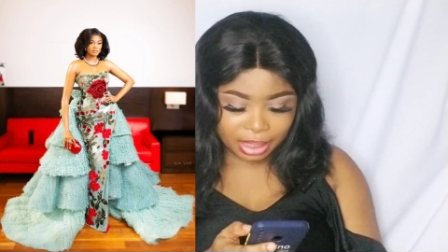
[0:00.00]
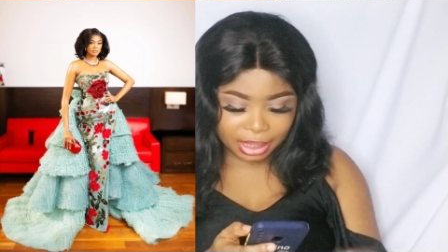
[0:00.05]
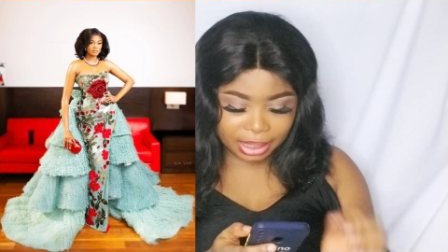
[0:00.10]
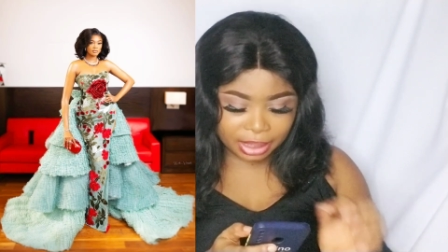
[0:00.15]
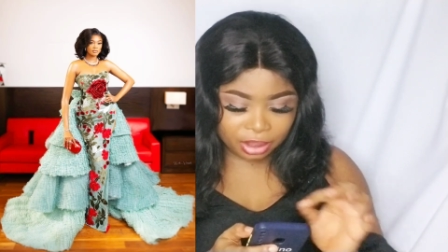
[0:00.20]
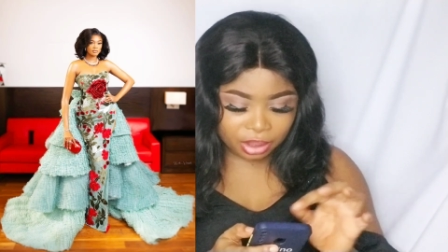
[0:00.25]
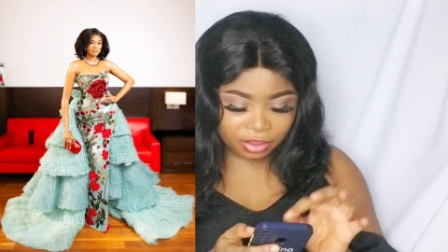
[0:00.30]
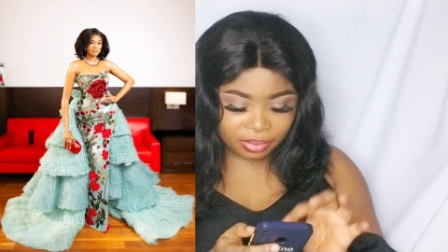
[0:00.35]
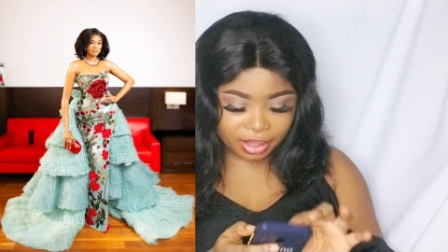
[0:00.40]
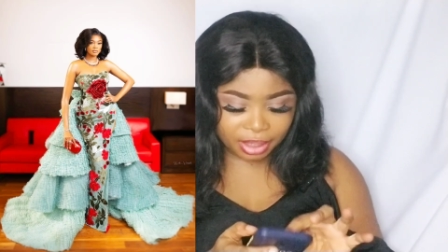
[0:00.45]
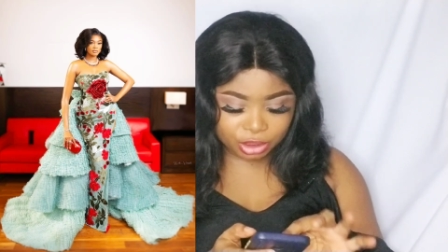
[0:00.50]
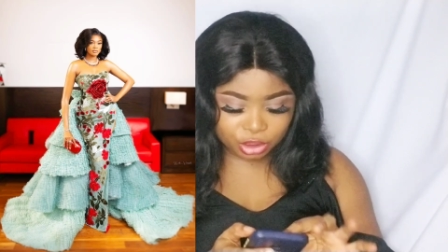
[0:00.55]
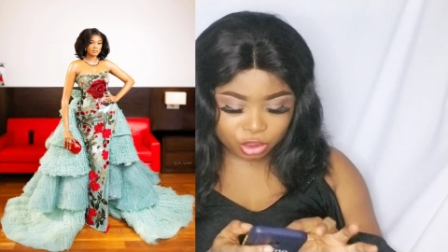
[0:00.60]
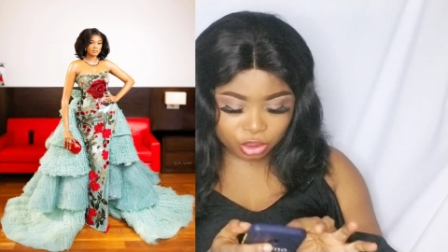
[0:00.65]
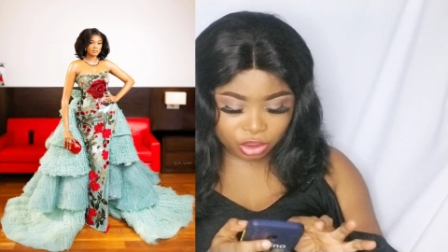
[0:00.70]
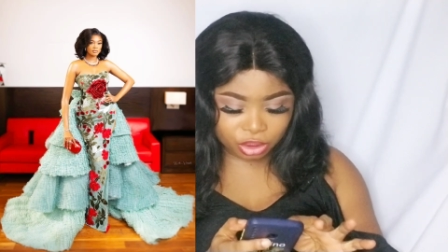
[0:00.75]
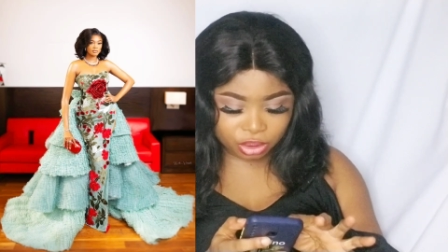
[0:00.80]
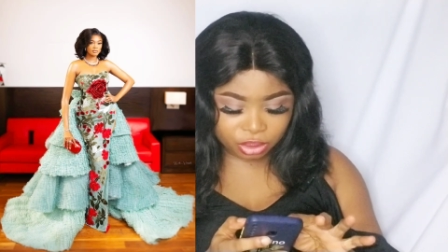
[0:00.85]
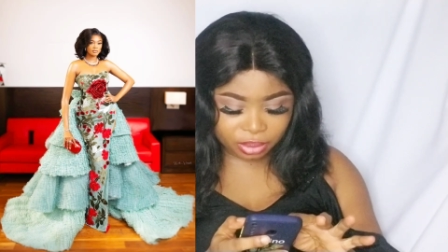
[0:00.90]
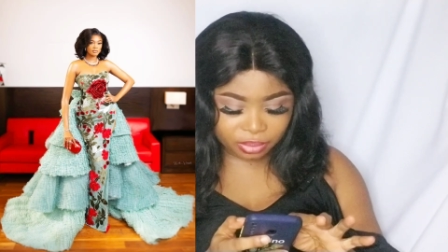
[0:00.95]
I love her
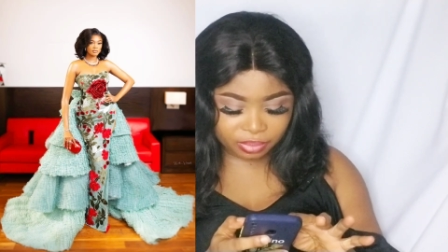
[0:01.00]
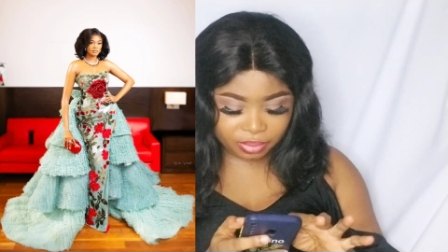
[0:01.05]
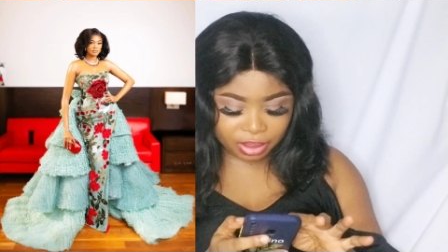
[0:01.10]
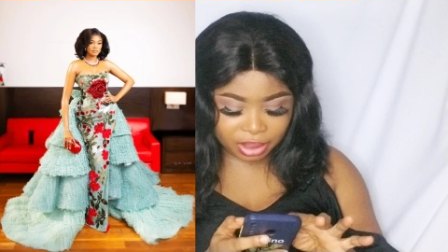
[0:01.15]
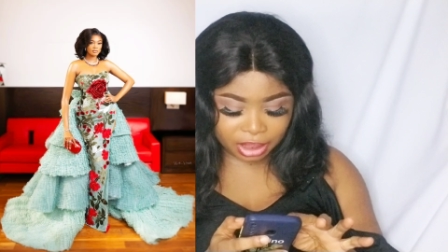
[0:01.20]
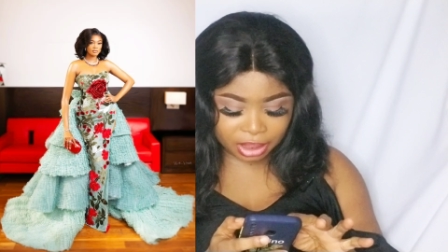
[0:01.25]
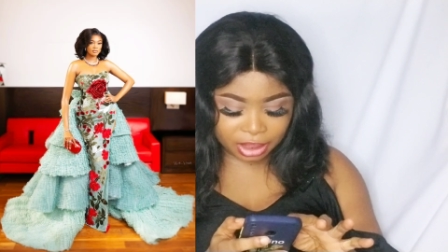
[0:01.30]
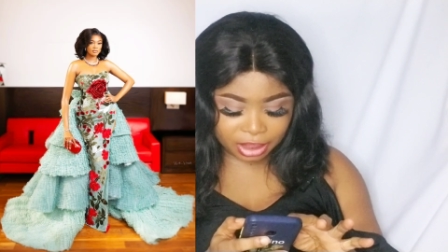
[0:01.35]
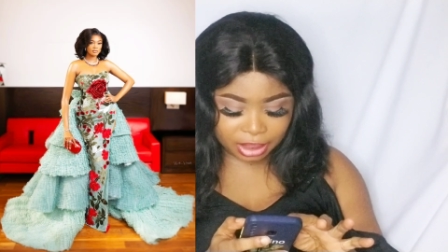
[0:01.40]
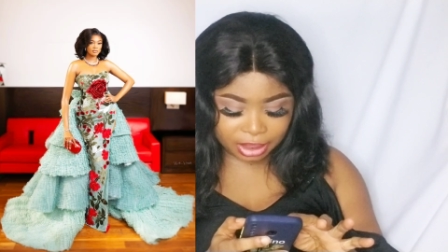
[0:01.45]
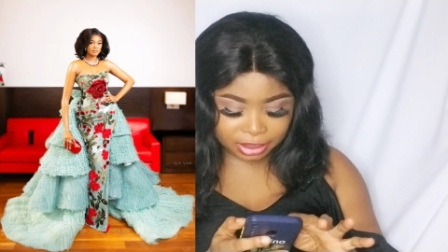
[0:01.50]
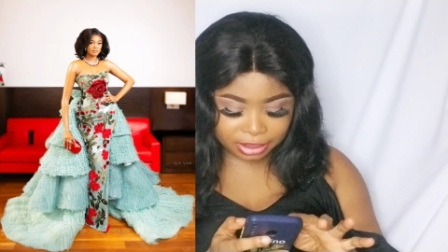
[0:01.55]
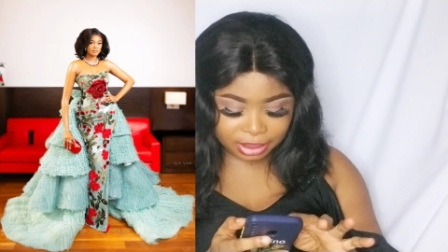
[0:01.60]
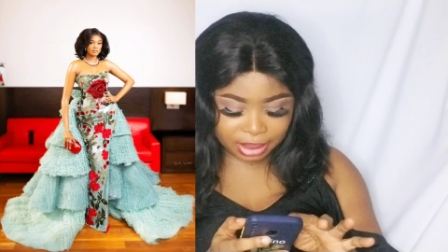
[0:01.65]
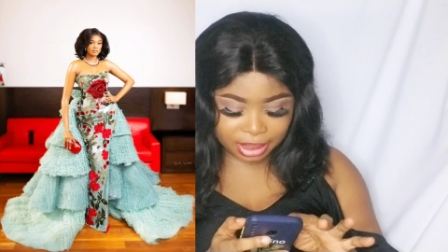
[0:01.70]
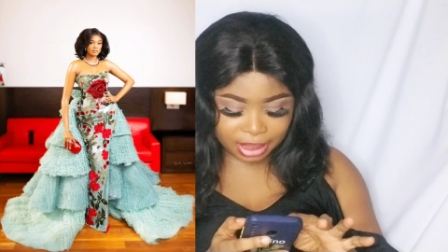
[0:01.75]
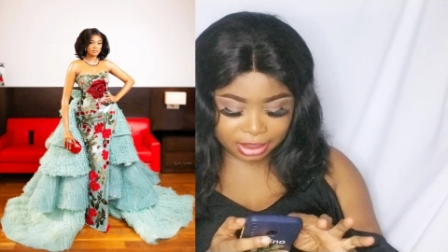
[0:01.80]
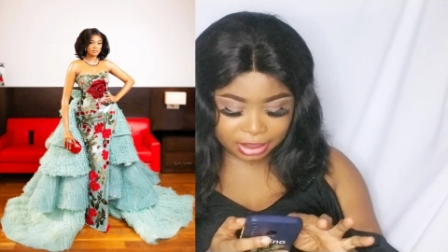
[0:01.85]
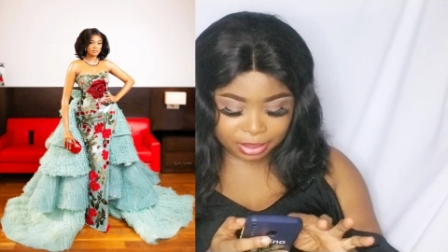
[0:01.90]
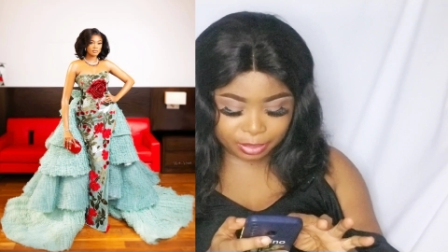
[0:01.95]
choice of necklace.
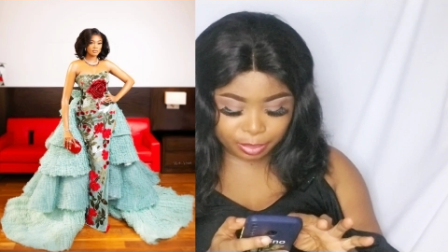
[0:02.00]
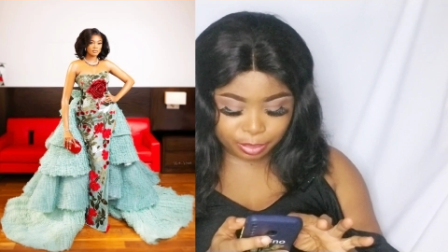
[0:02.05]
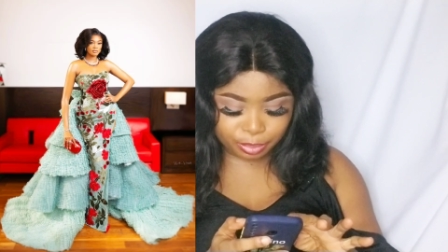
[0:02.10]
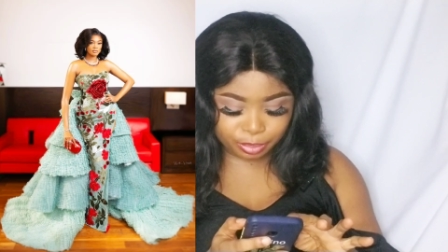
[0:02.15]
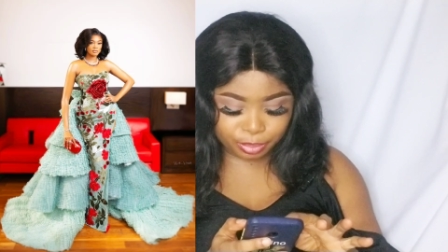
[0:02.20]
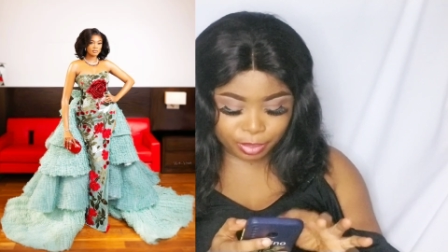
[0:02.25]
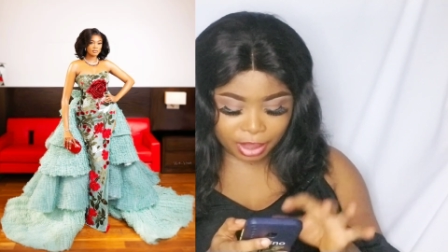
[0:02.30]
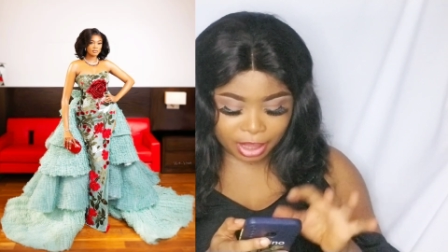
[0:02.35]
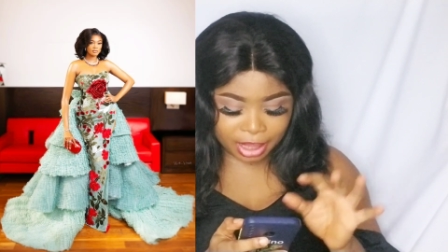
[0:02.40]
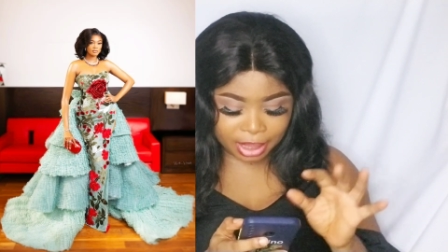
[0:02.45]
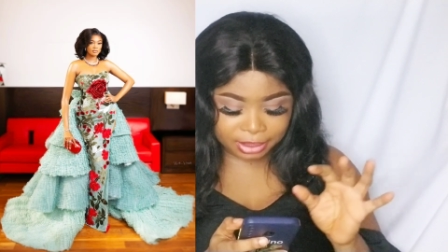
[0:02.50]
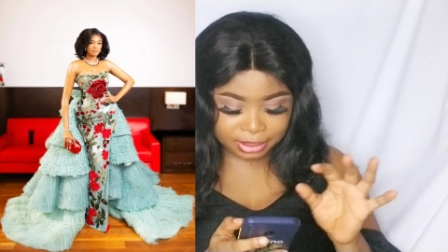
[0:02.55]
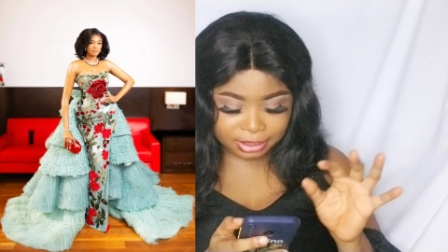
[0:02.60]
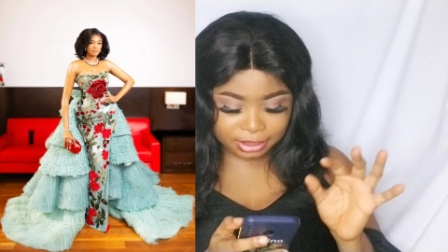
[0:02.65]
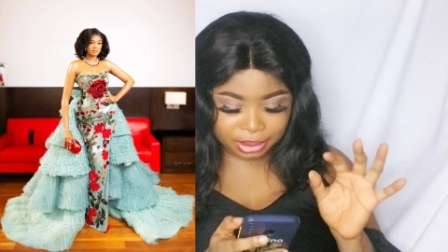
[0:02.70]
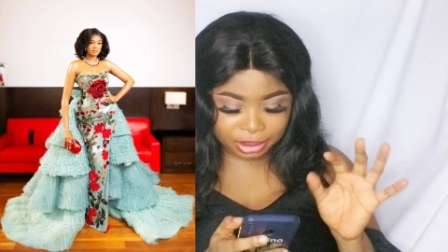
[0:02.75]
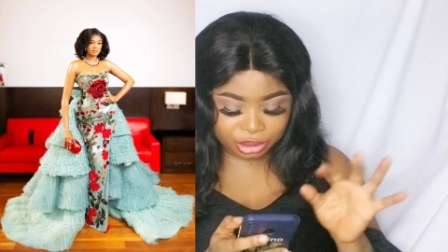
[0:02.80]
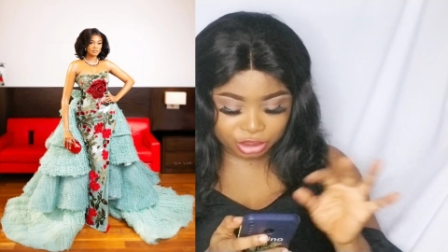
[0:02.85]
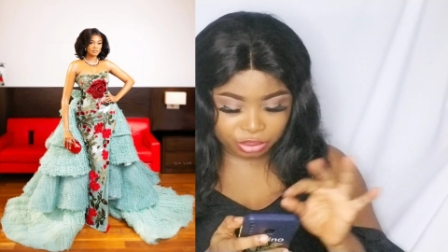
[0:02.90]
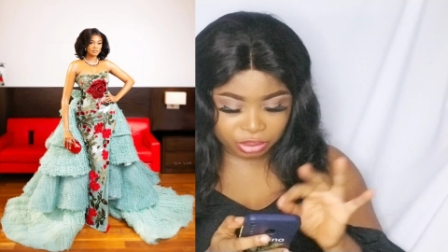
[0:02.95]
She has a, her
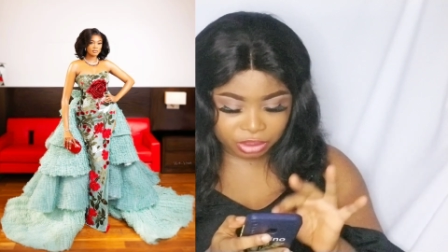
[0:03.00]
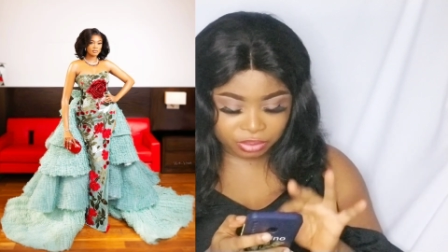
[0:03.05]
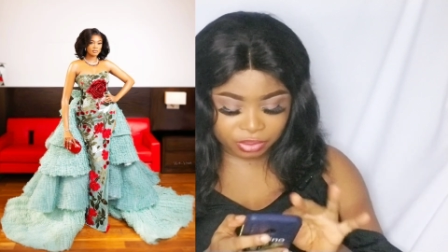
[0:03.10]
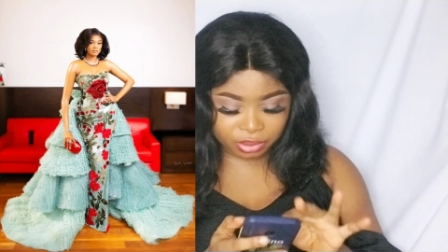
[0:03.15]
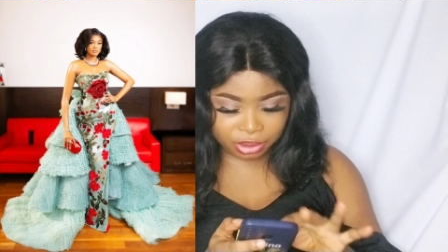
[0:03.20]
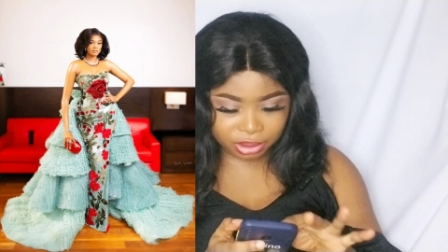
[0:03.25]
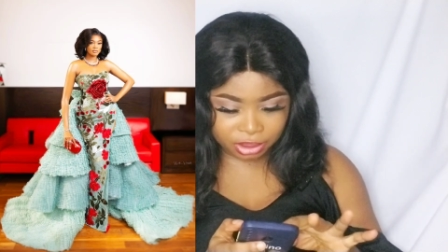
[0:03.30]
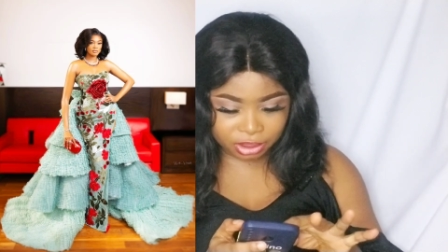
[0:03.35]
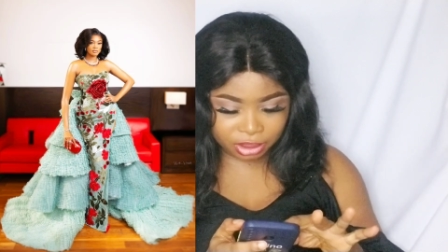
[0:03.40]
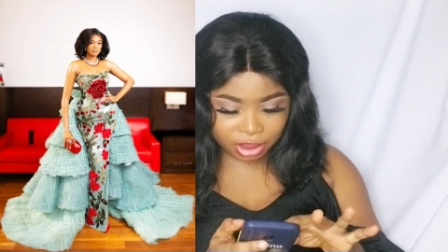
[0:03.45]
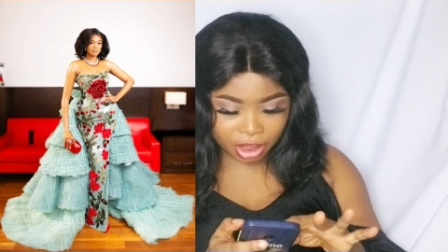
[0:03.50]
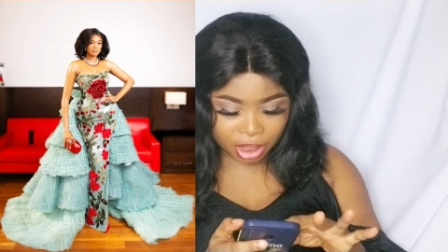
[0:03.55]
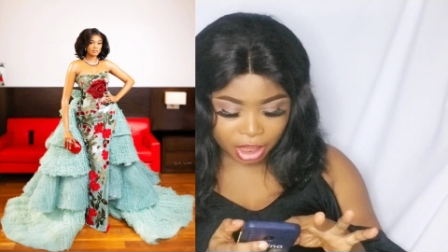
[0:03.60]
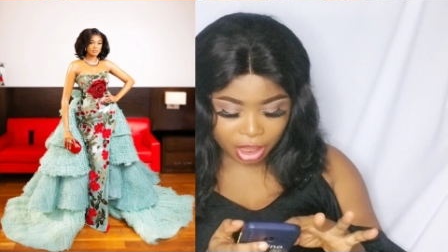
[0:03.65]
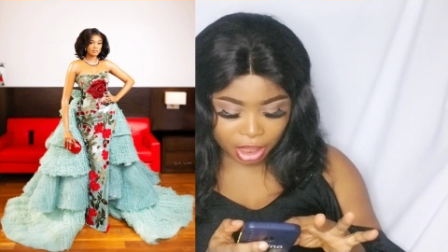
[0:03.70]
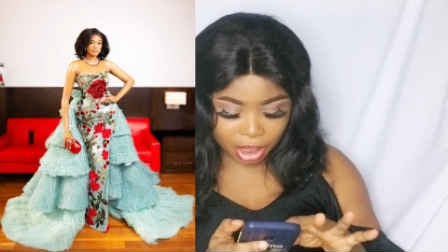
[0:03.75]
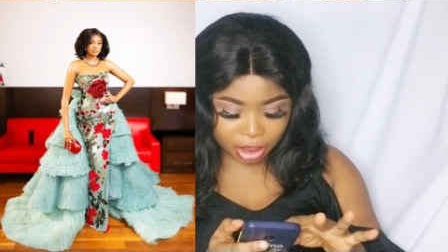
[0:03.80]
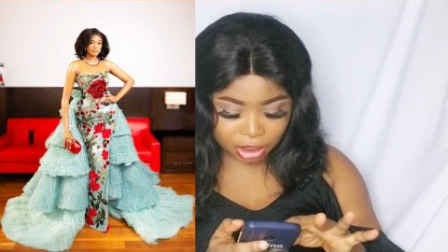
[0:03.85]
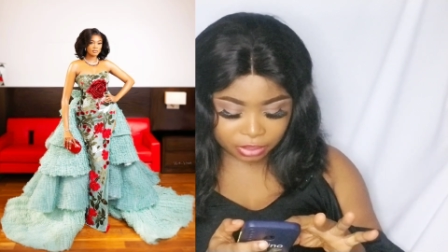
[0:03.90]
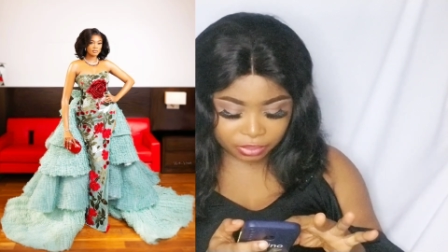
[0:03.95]
accessories for this
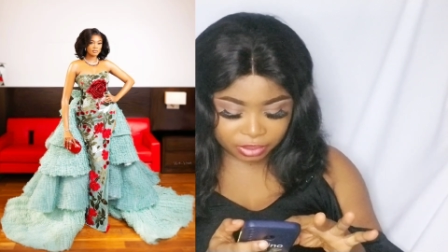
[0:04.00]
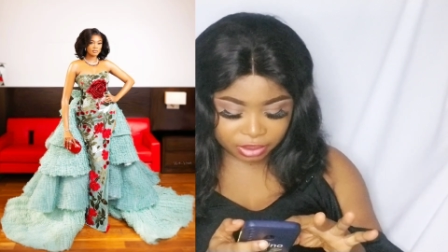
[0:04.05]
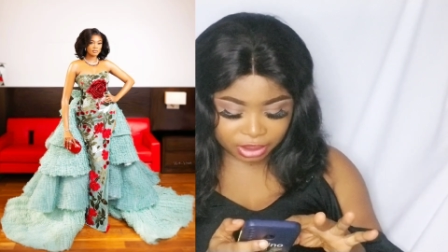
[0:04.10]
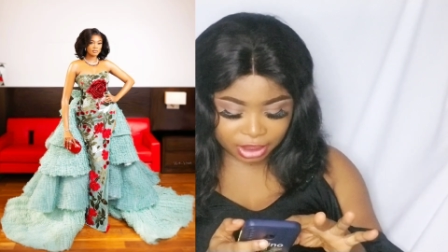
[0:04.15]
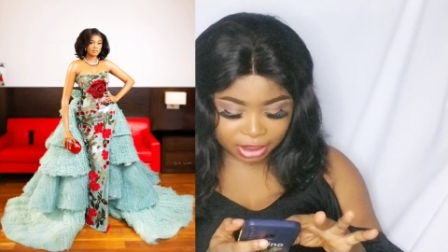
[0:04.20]
outfit.